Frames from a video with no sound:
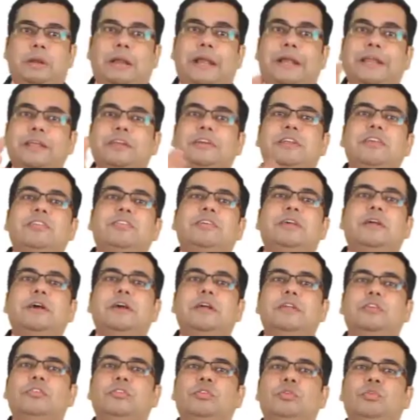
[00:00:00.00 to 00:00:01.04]
Let us
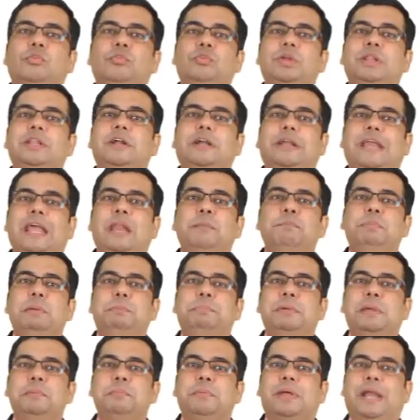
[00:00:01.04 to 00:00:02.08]
discuss with the 10
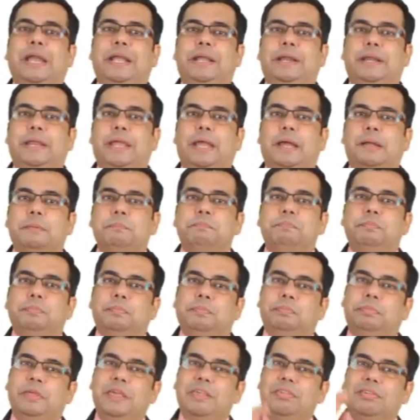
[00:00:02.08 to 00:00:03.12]
ppm criteria.
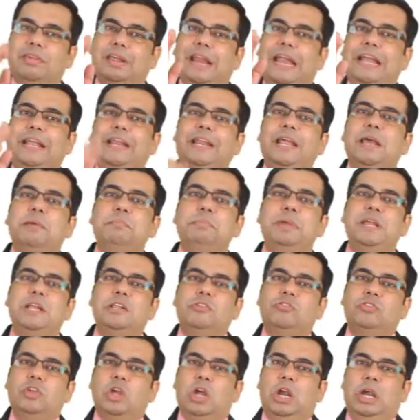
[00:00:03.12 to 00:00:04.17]
This criteria
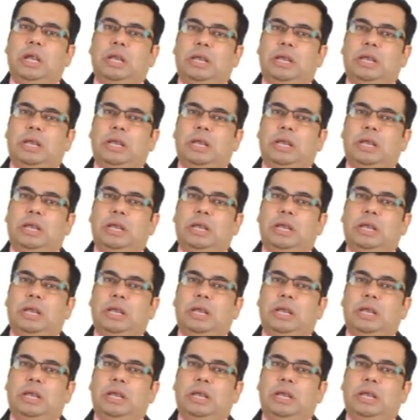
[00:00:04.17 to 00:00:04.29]
means